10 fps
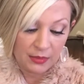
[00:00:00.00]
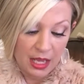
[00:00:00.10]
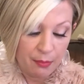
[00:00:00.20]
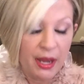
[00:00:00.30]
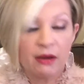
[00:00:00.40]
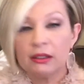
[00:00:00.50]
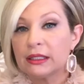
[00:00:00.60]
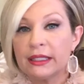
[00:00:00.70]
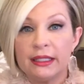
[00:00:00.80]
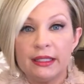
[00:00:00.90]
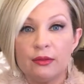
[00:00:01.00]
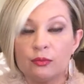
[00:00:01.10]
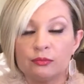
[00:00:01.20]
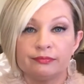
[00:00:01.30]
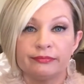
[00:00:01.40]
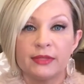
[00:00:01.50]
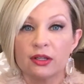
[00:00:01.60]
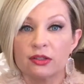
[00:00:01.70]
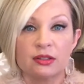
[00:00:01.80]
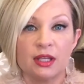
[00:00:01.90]
apparently
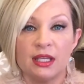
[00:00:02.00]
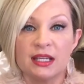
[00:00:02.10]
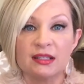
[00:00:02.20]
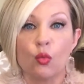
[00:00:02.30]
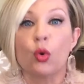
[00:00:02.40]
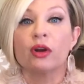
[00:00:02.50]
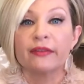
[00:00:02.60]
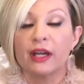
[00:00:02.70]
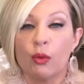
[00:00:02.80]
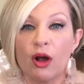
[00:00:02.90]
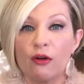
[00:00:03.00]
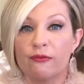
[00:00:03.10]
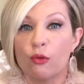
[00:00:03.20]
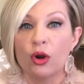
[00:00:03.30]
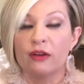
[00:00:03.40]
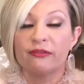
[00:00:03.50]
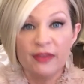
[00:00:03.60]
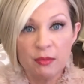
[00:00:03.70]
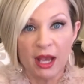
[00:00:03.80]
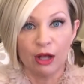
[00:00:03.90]
it doesn't work very well for
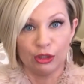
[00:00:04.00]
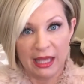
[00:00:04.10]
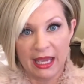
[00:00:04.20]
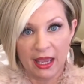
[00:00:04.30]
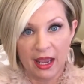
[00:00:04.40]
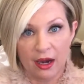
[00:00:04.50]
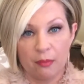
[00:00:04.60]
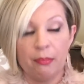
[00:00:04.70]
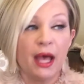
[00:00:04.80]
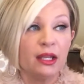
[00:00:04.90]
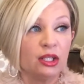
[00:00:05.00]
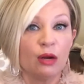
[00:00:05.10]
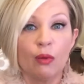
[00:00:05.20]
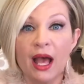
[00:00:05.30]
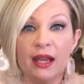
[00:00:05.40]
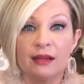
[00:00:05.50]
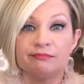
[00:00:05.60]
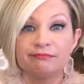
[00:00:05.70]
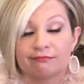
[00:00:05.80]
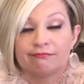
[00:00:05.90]
female leg hair. But you know what?
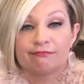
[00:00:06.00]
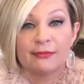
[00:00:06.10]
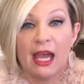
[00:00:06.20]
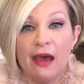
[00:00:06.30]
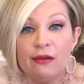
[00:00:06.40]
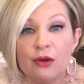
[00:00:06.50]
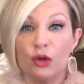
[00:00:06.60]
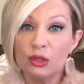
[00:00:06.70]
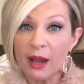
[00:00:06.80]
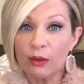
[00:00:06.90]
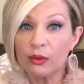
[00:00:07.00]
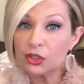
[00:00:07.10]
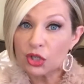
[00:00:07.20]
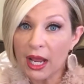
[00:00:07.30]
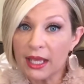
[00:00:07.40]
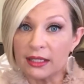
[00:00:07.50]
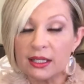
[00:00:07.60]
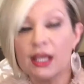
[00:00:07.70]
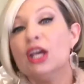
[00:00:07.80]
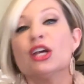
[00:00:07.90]
I don't know, you might want to try it.
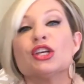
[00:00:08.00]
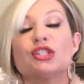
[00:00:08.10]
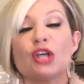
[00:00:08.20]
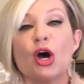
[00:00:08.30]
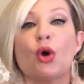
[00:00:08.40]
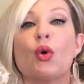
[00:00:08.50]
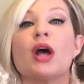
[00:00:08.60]
So